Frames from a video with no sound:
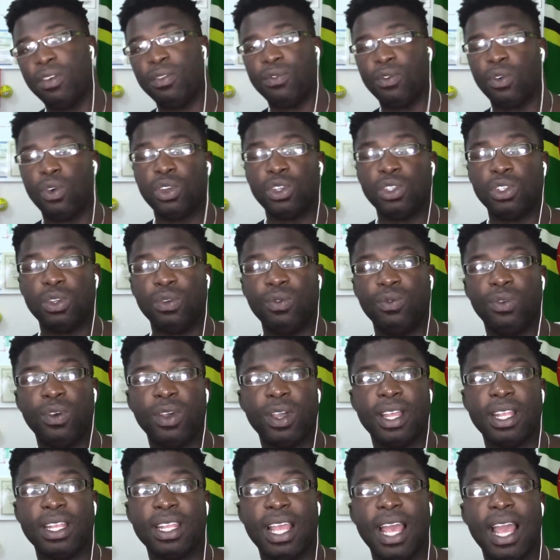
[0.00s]
Of course, don't
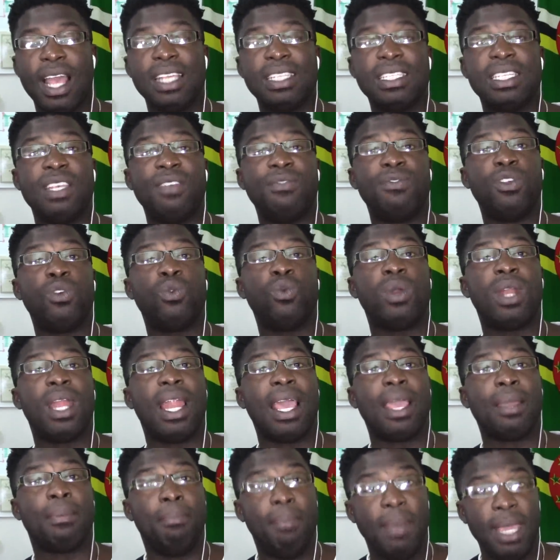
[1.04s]
forget guys, if you would
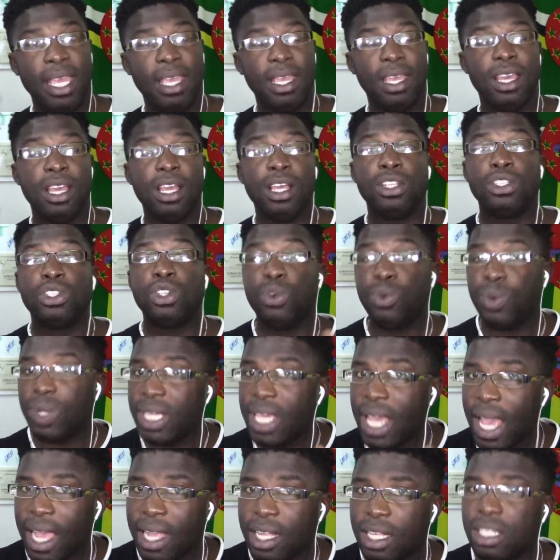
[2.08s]
like me to
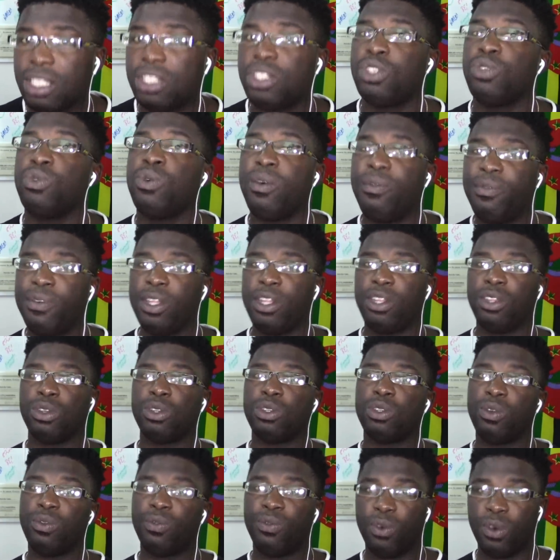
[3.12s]
react to a video,
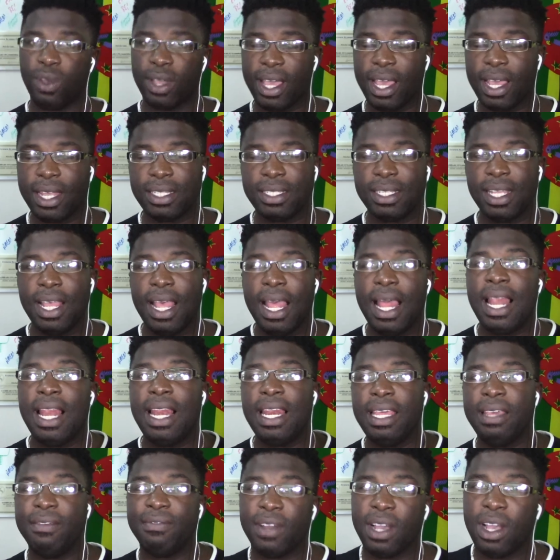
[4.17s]
don't forget,
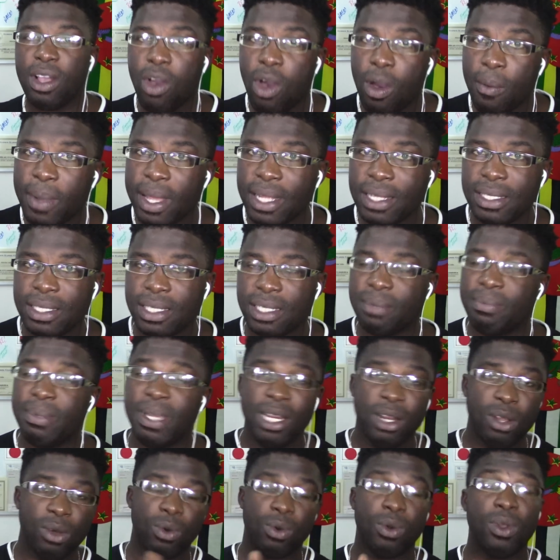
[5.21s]
leave a comment
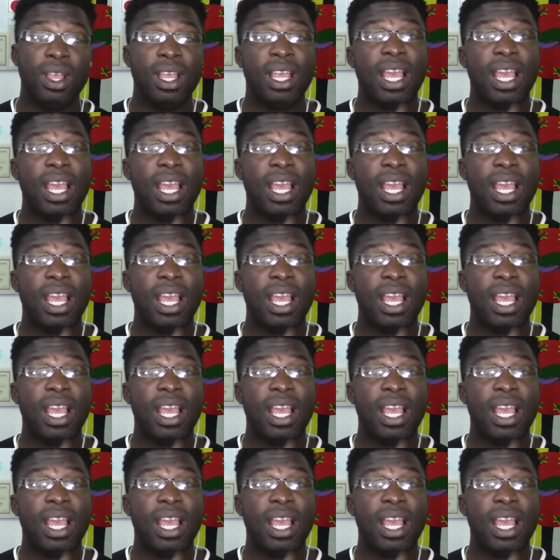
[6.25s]
below.